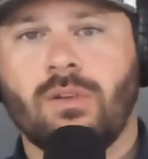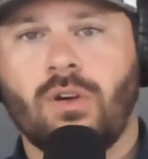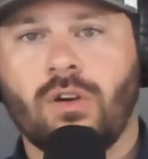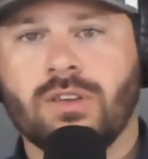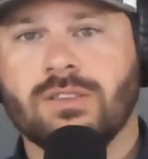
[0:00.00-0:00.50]

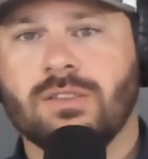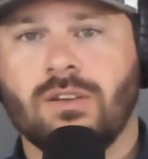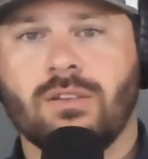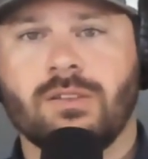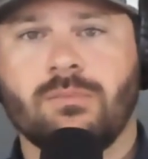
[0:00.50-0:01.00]

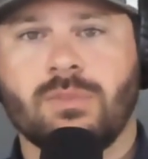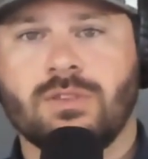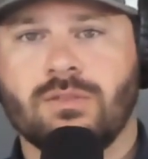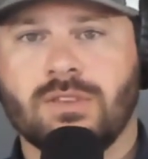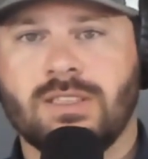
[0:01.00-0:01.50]
Arkansas and
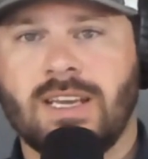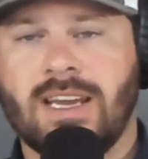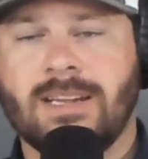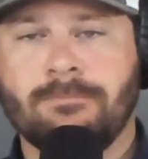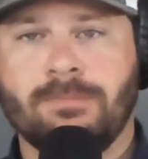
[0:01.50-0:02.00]
Missouri
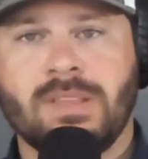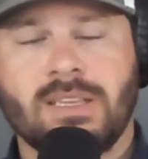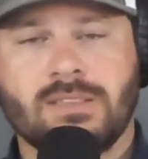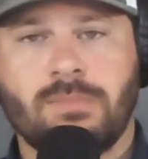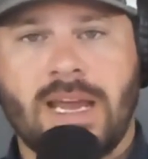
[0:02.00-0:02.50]
State
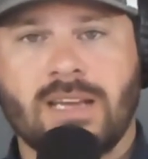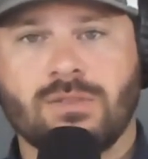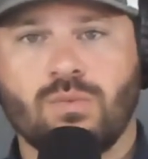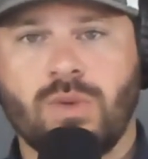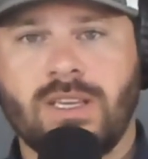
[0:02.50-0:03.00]
this
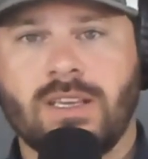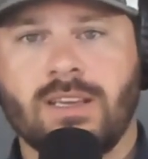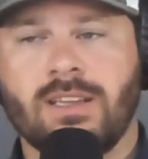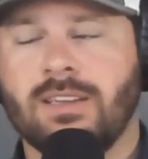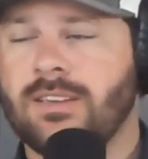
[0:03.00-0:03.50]
past
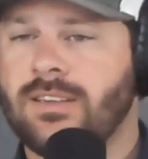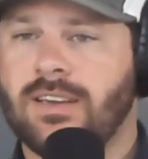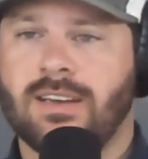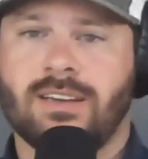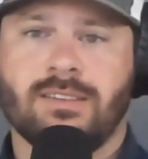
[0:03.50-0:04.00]
weekend.
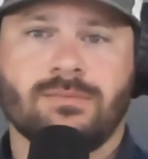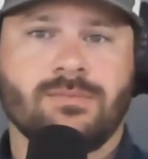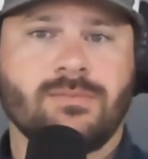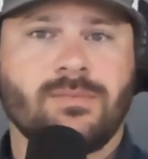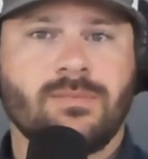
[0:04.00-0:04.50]

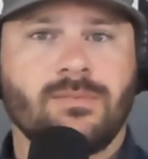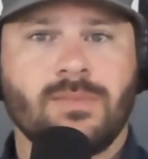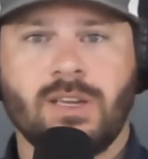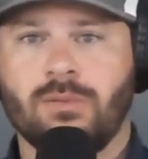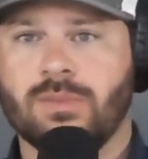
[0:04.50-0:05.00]

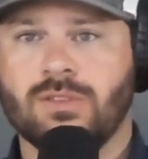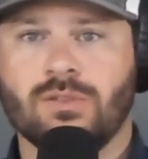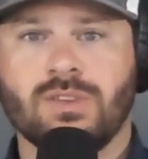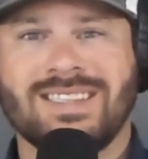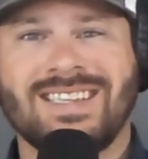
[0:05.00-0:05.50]

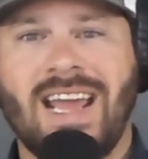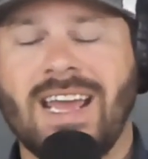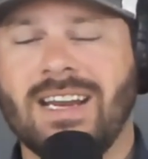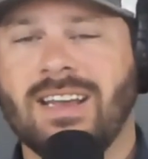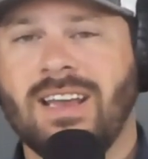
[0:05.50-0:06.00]
Missouri
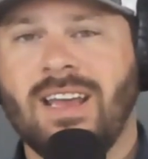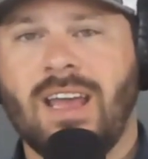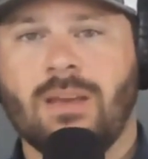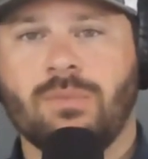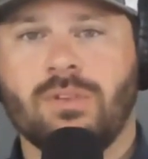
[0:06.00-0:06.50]
State
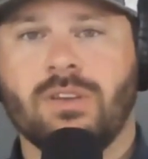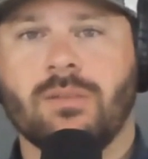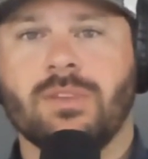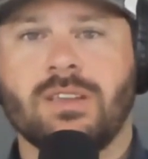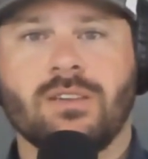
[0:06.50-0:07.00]
able to
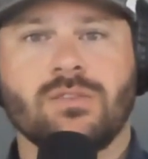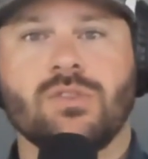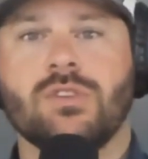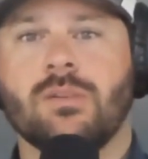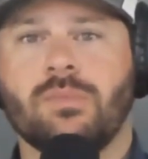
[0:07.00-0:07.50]
come in there
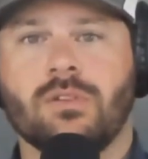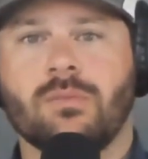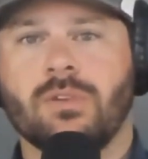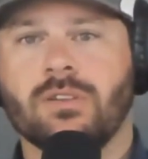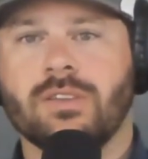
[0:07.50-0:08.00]
and jump on
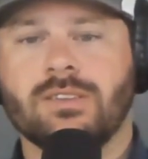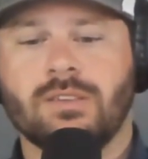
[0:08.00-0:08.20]
them early.